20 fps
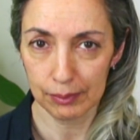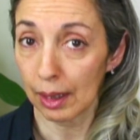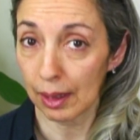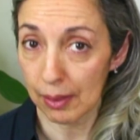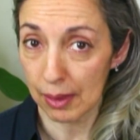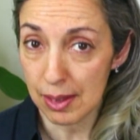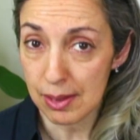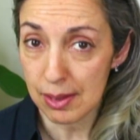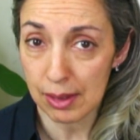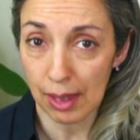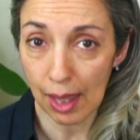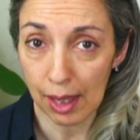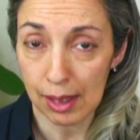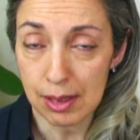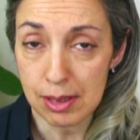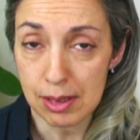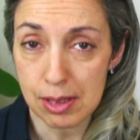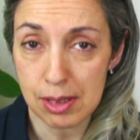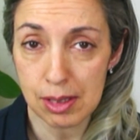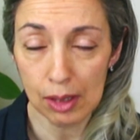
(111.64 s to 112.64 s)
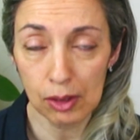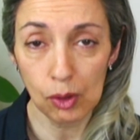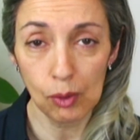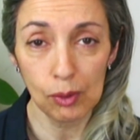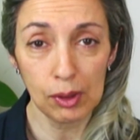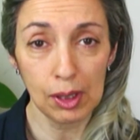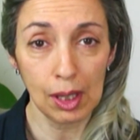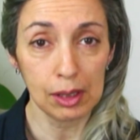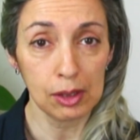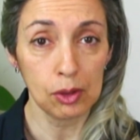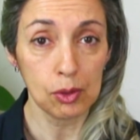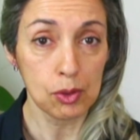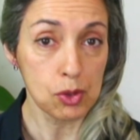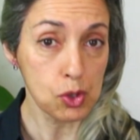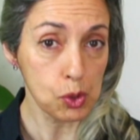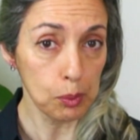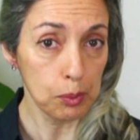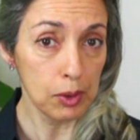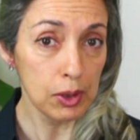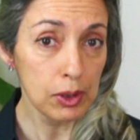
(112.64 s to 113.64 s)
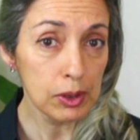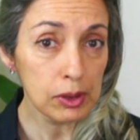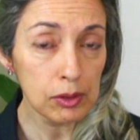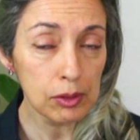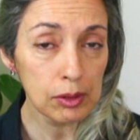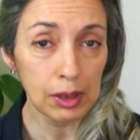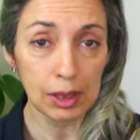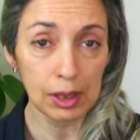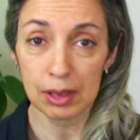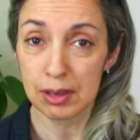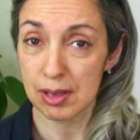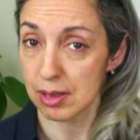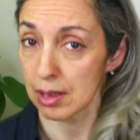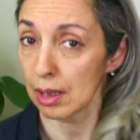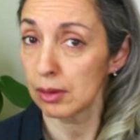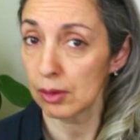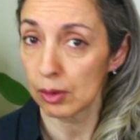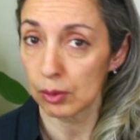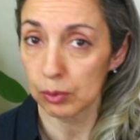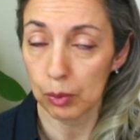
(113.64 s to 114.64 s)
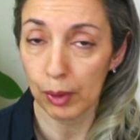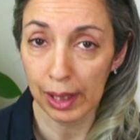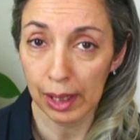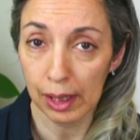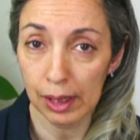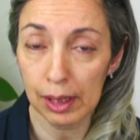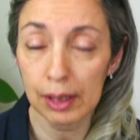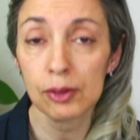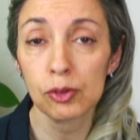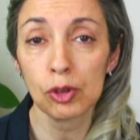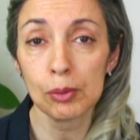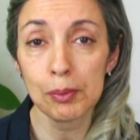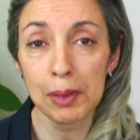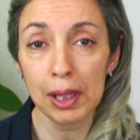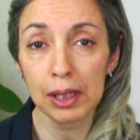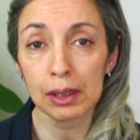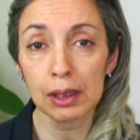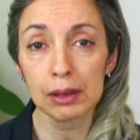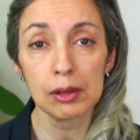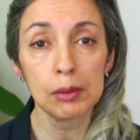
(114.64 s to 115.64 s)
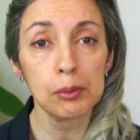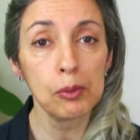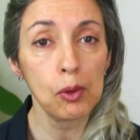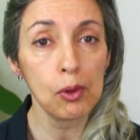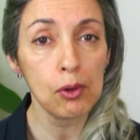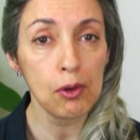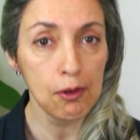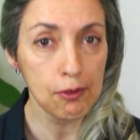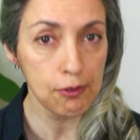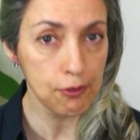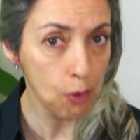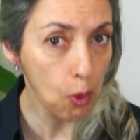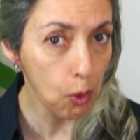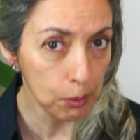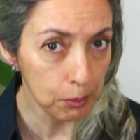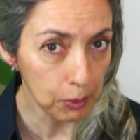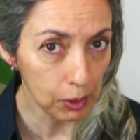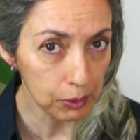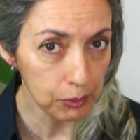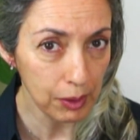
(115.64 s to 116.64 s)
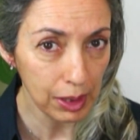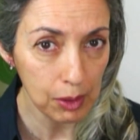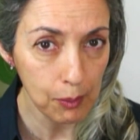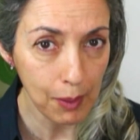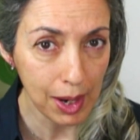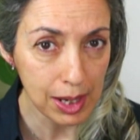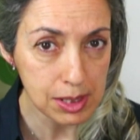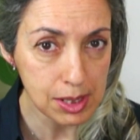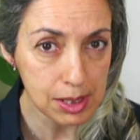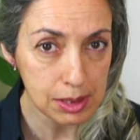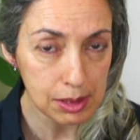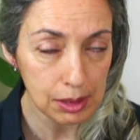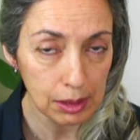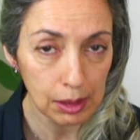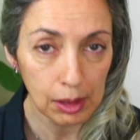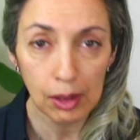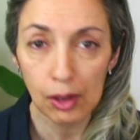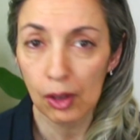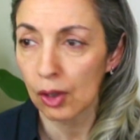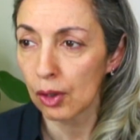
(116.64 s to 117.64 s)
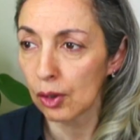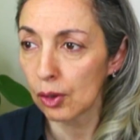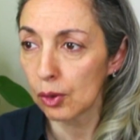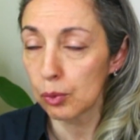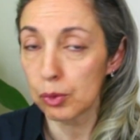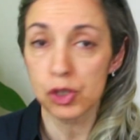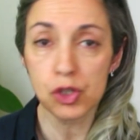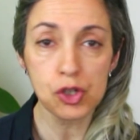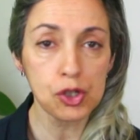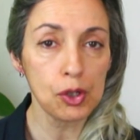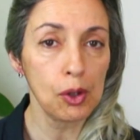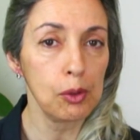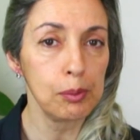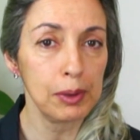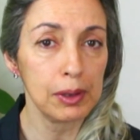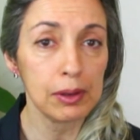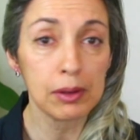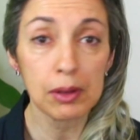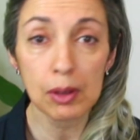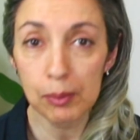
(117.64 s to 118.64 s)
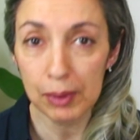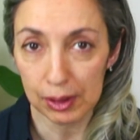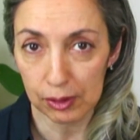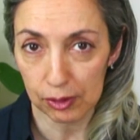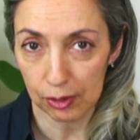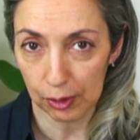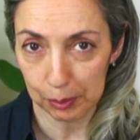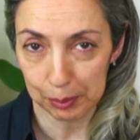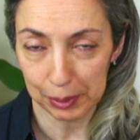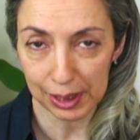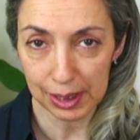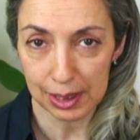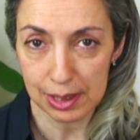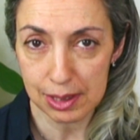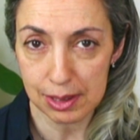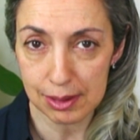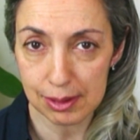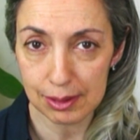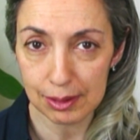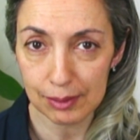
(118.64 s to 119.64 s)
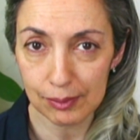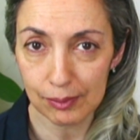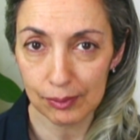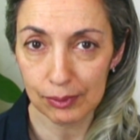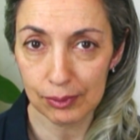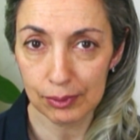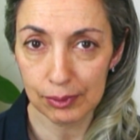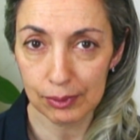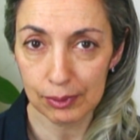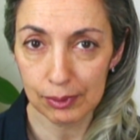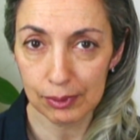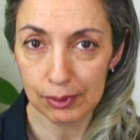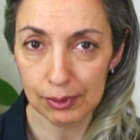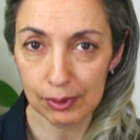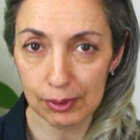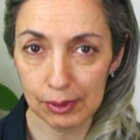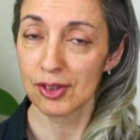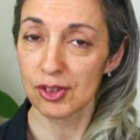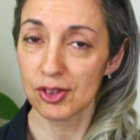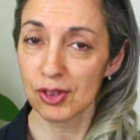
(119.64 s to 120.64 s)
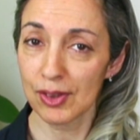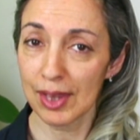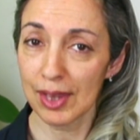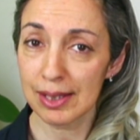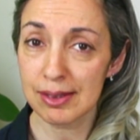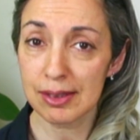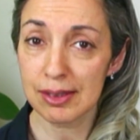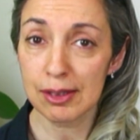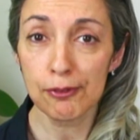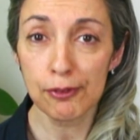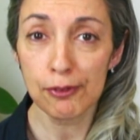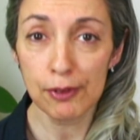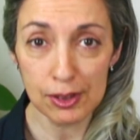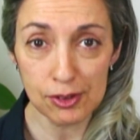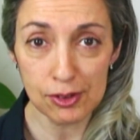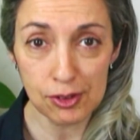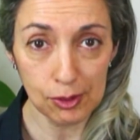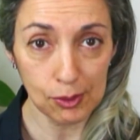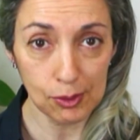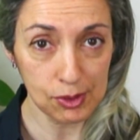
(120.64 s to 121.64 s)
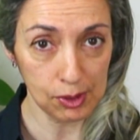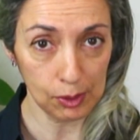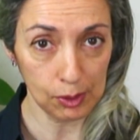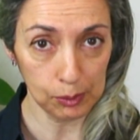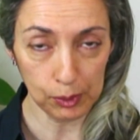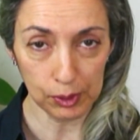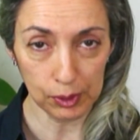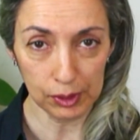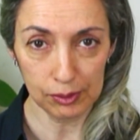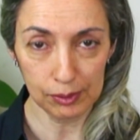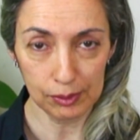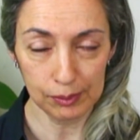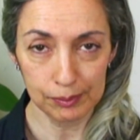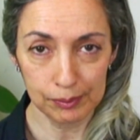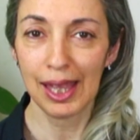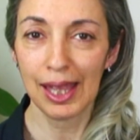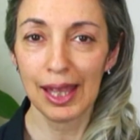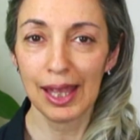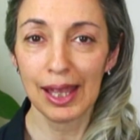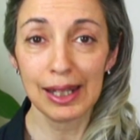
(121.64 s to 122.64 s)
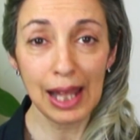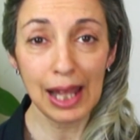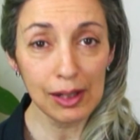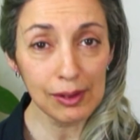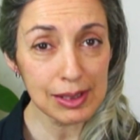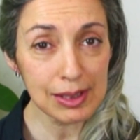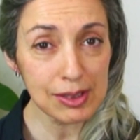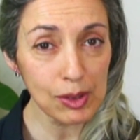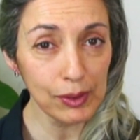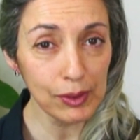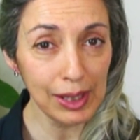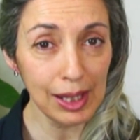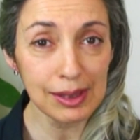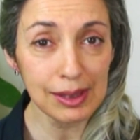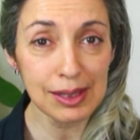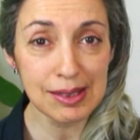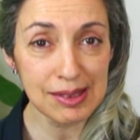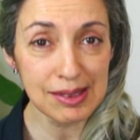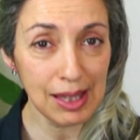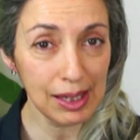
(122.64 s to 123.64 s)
In this case, you can use would instead of will to make it a more formal request. Would you open the window, please? So that's the first use of would. Now let's look at the